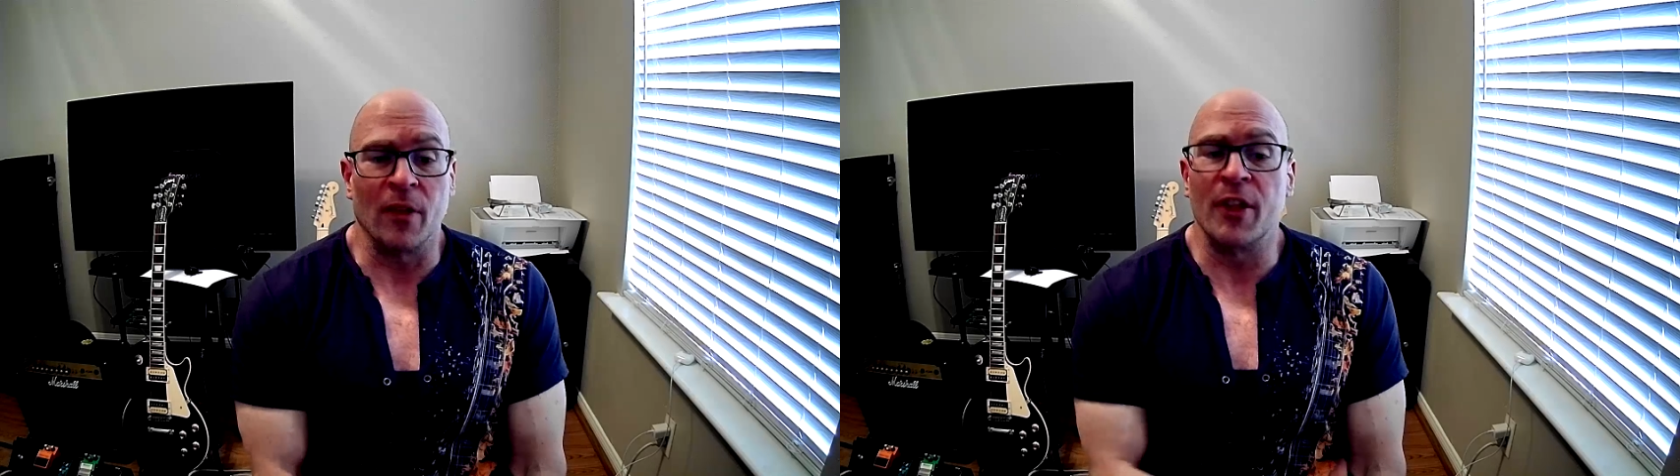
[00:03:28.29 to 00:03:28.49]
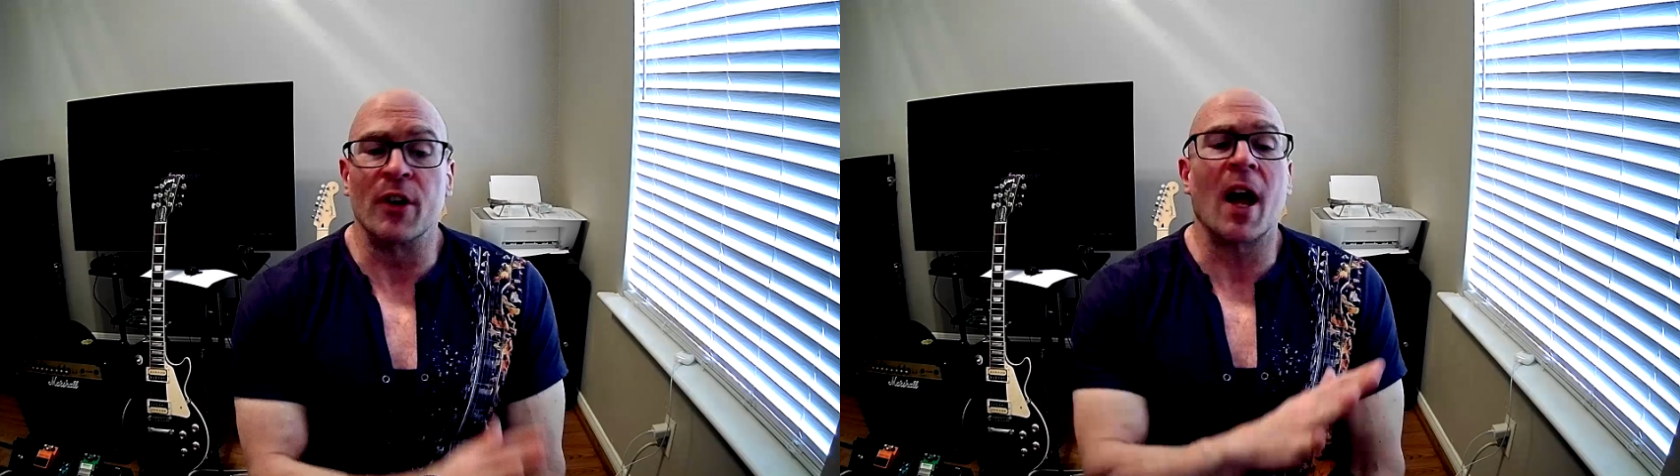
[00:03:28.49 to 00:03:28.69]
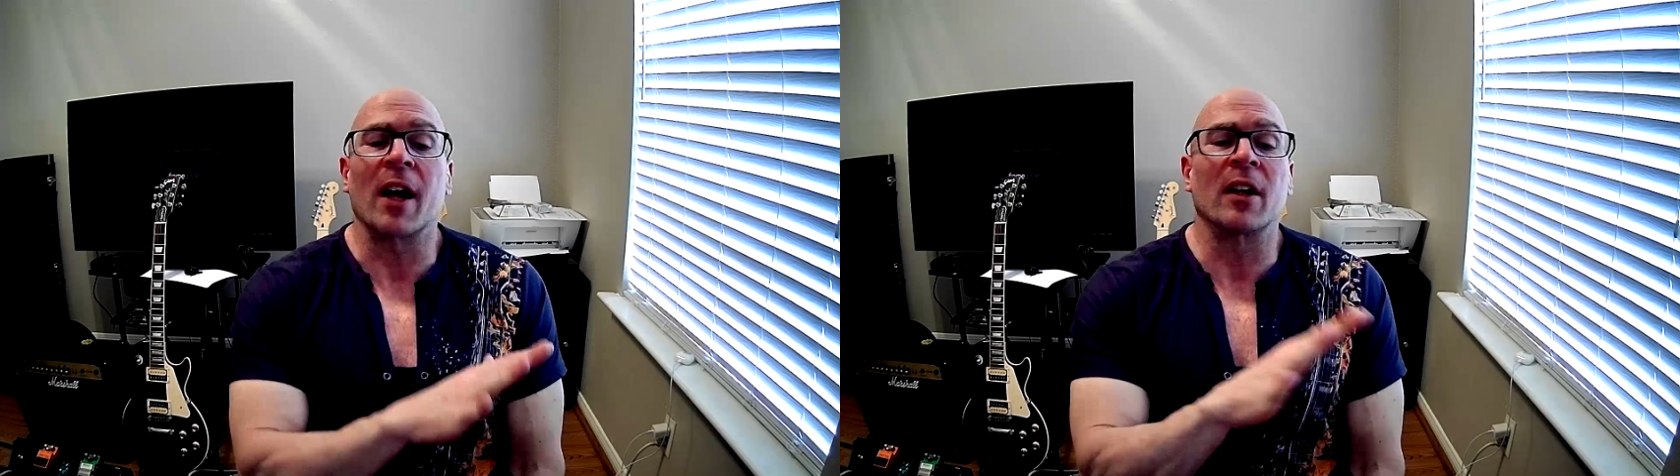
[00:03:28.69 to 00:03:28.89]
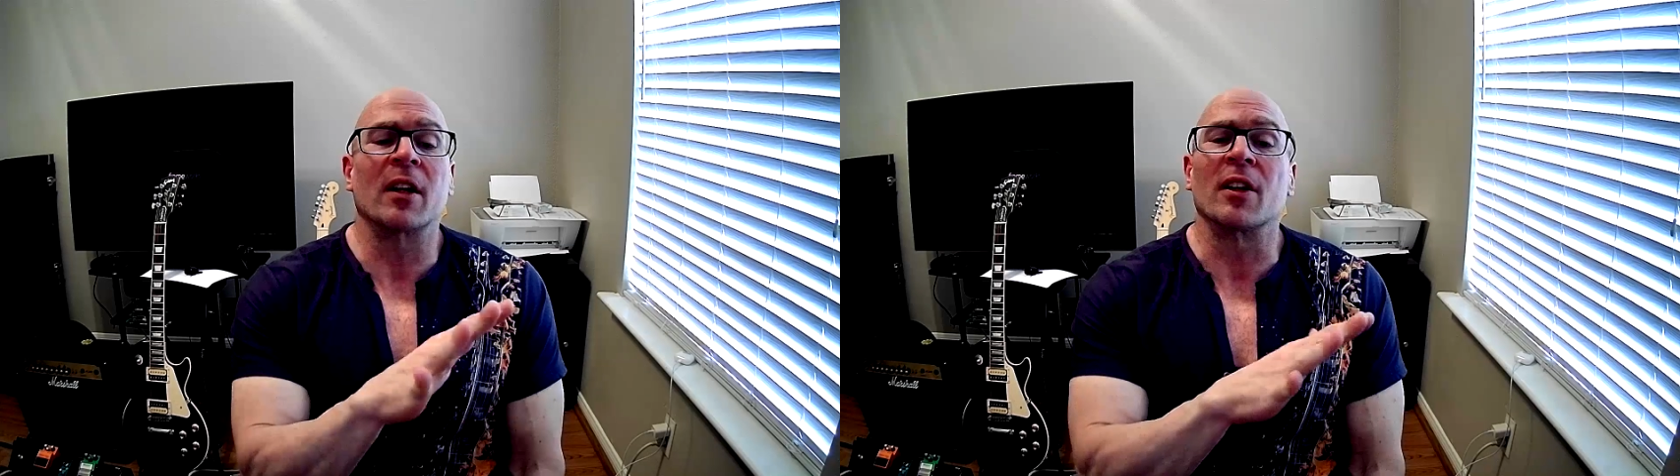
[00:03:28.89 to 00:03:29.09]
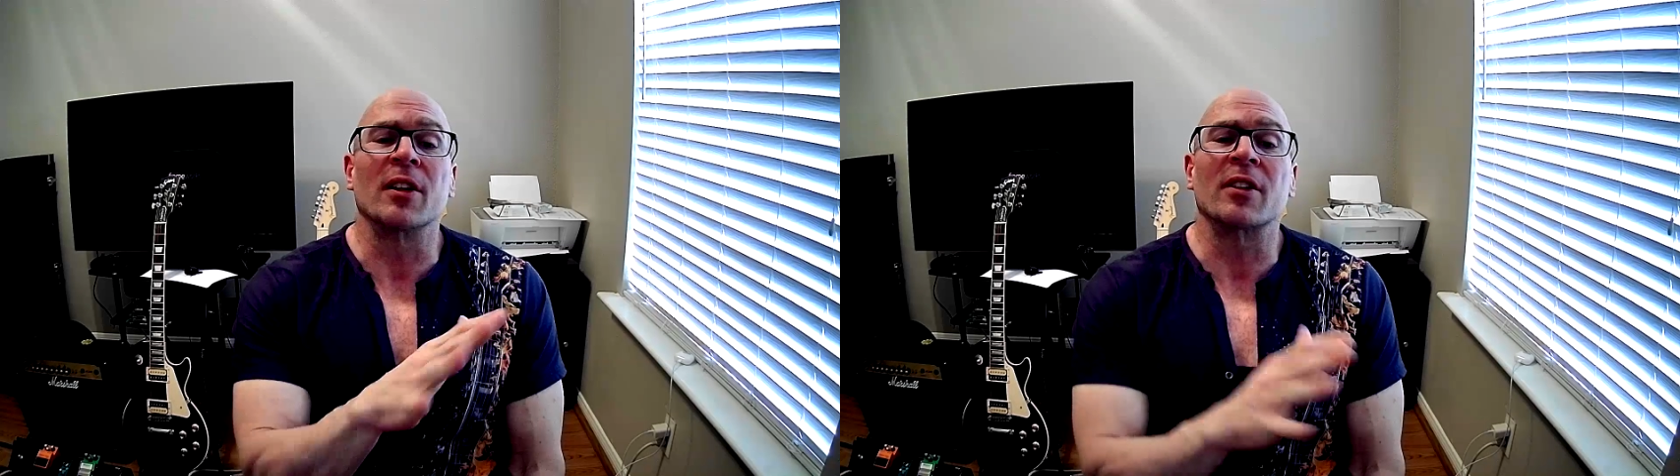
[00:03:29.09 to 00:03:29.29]
They're not going to
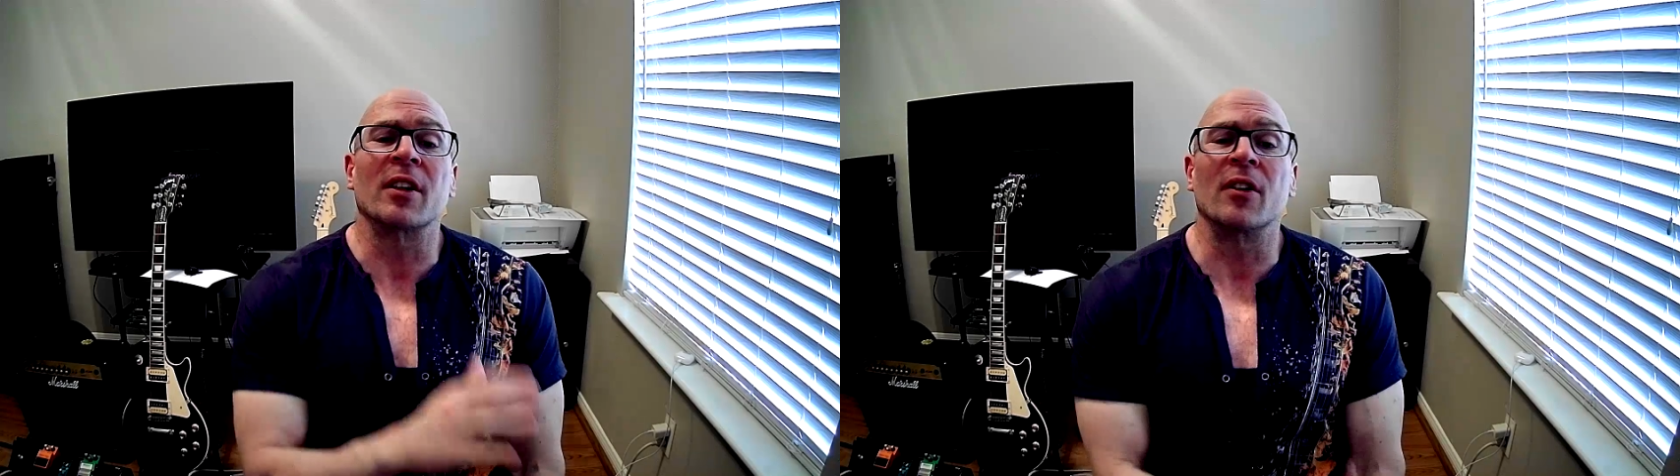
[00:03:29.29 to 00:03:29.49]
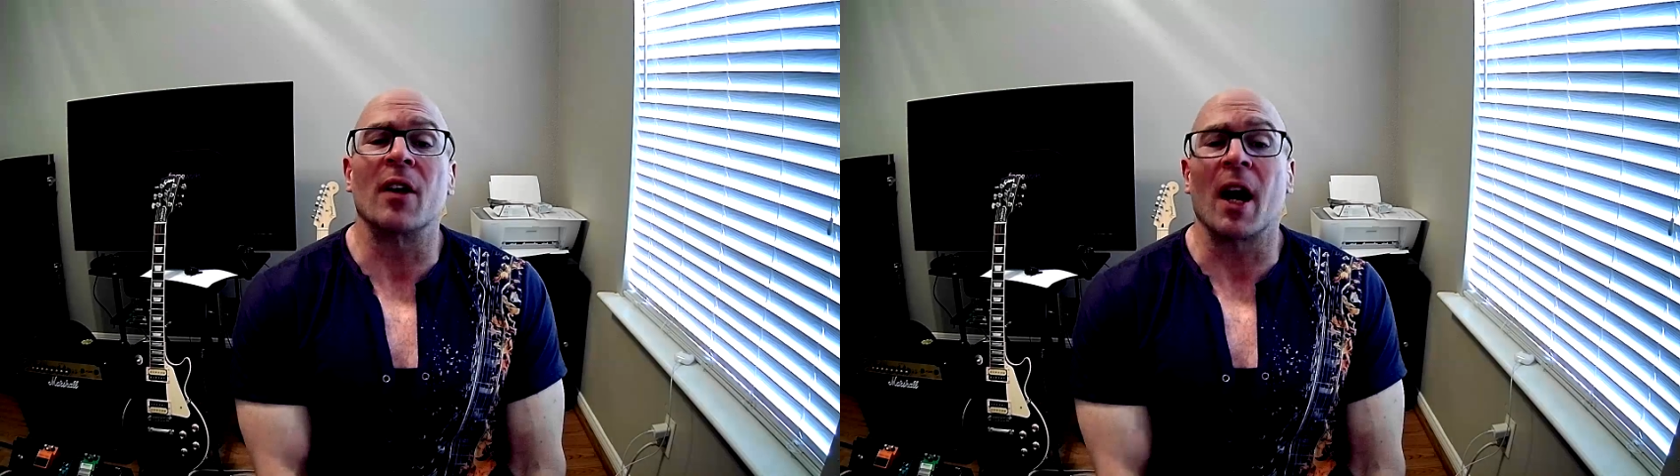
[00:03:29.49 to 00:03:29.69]
listen. They're not